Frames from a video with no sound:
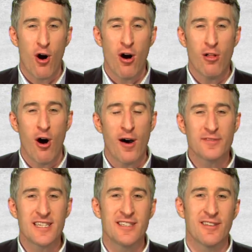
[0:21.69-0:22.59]
all
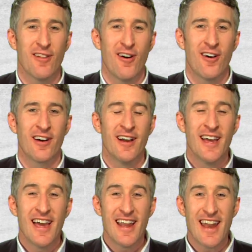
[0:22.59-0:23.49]
offseason long.
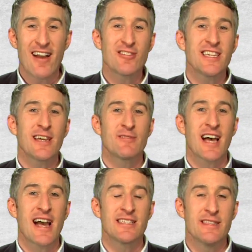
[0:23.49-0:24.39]
Now you're seeing as
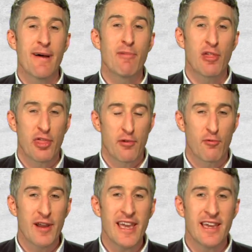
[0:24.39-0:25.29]
high as number
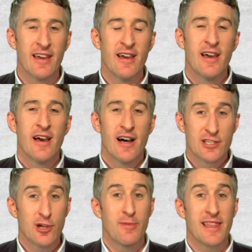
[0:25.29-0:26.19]
three,
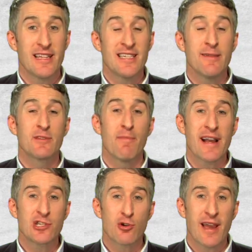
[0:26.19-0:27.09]
assuming that teams
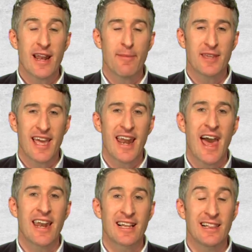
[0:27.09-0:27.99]
might trade up to get
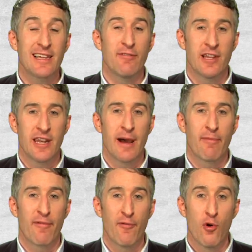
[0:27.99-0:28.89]
ahead of Cleveland at
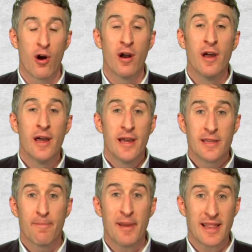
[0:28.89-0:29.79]
number four.
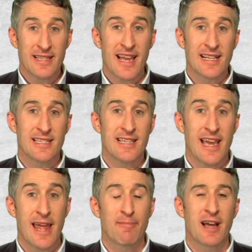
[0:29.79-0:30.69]
To pick the Texas
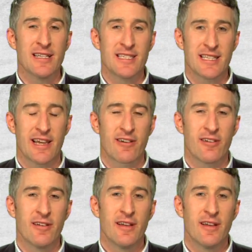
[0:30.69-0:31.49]
A&M gunslinger.